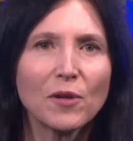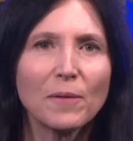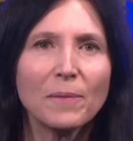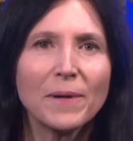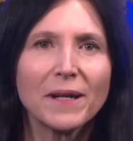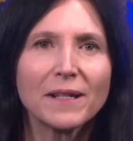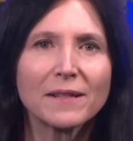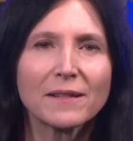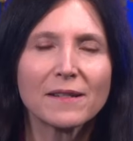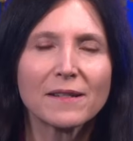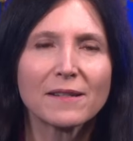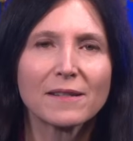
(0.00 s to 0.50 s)

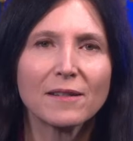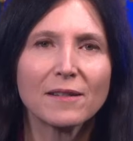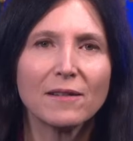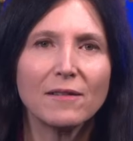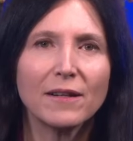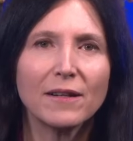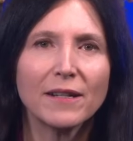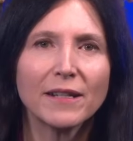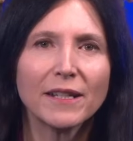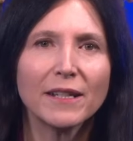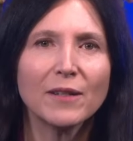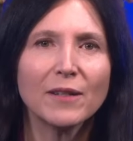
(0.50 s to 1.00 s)
about
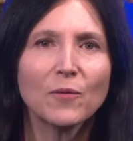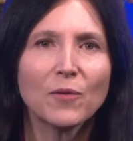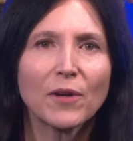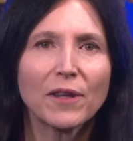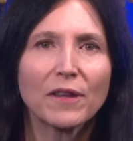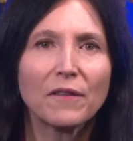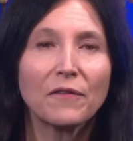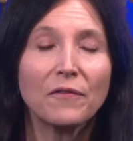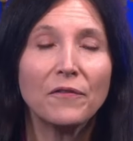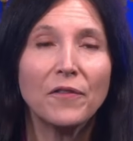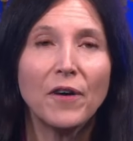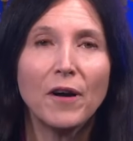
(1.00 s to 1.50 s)
deciding
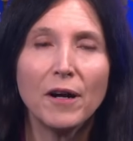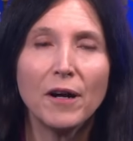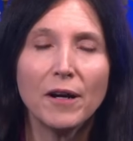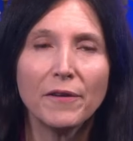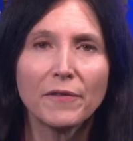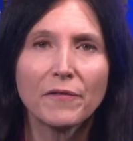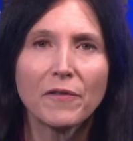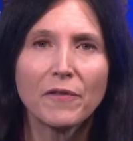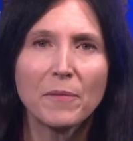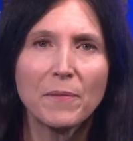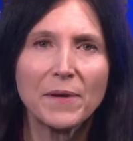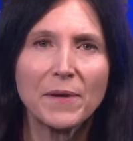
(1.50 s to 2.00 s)
whether 5
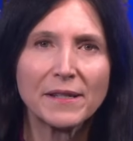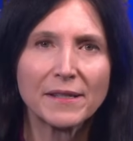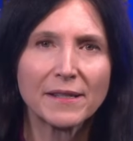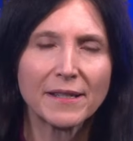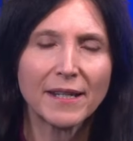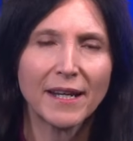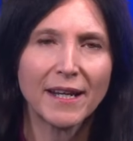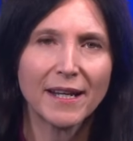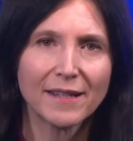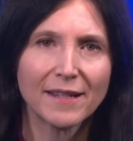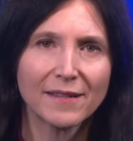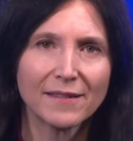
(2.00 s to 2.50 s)
of the best
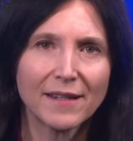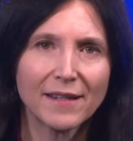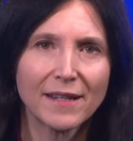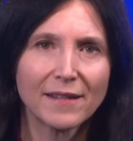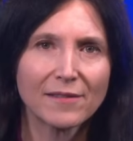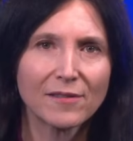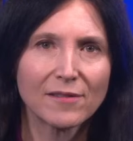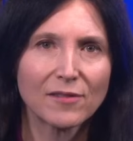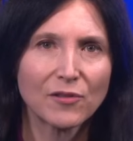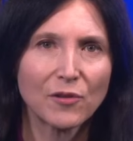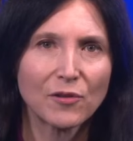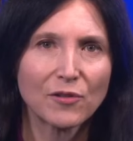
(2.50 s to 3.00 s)
ASX
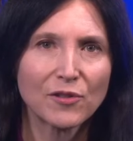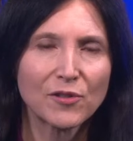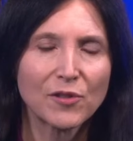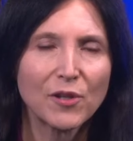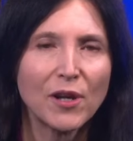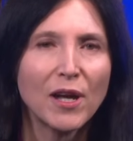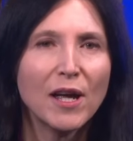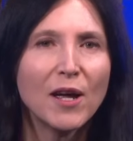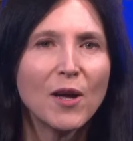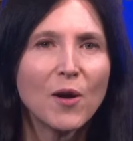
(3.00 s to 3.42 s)
stocks